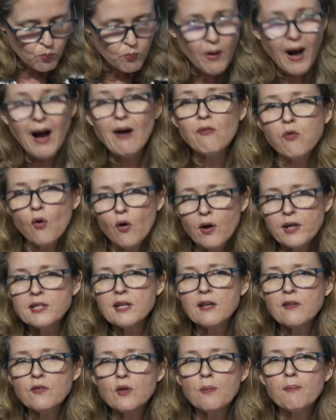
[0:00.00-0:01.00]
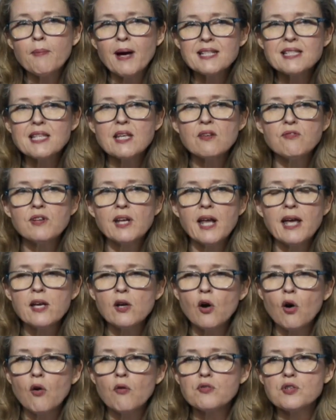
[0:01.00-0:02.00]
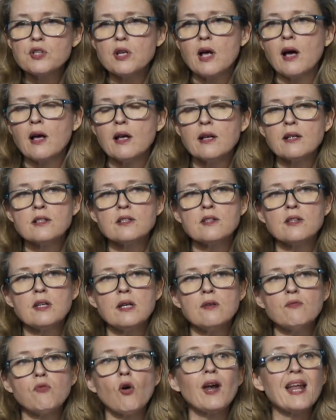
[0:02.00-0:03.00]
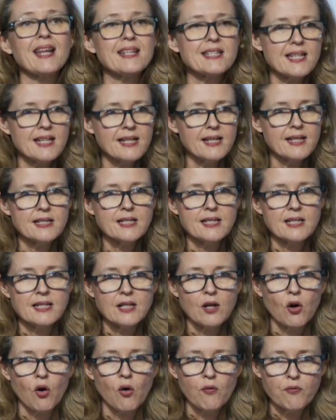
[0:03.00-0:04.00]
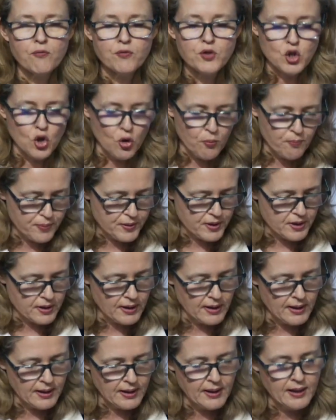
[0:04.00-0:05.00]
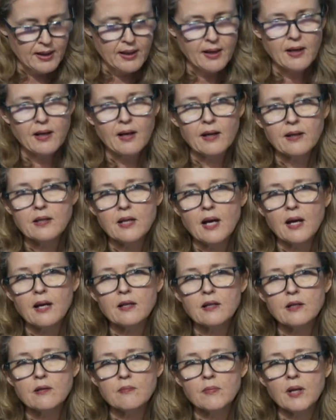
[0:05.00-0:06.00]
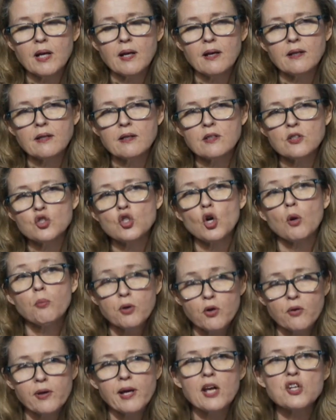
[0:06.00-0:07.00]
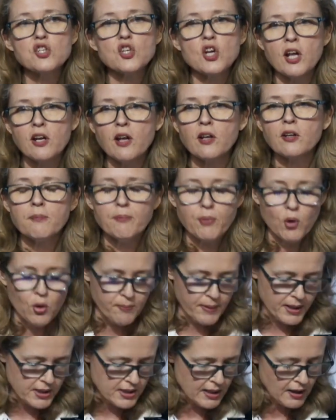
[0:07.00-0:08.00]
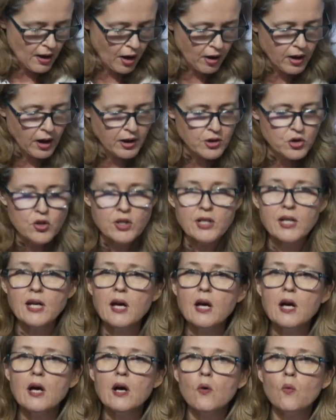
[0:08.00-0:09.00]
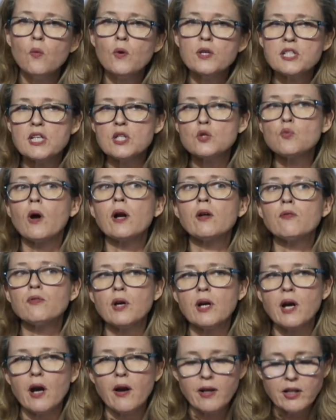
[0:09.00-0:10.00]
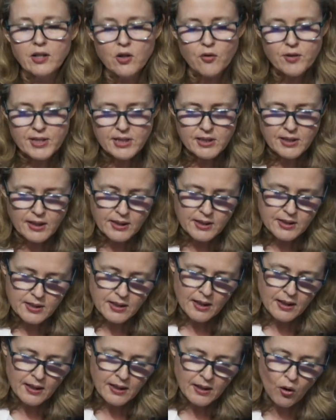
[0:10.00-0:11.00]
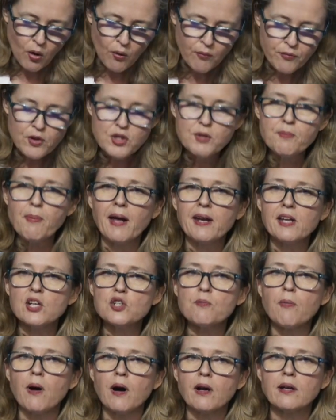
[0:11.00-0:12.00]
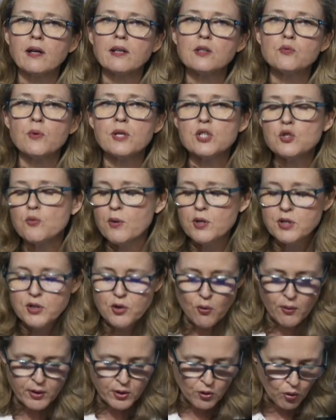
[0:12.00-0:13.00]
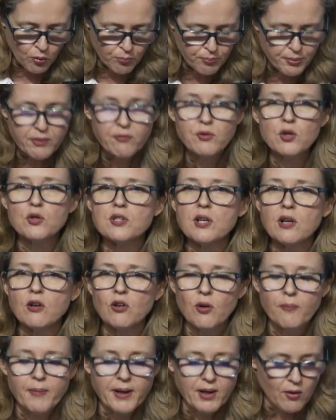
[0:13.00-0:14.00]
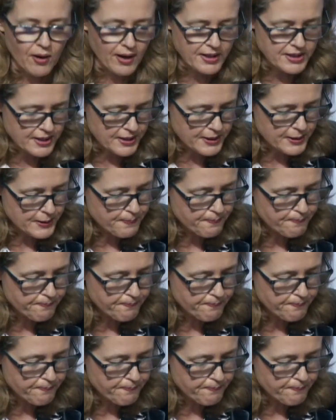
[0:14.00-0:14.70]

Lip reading: avoiding the massive layoffs and the volatility of jobs and job creation and unemployment in our country, which is one of the characteristics of the Spanish market, which we saw in all previous economic crises.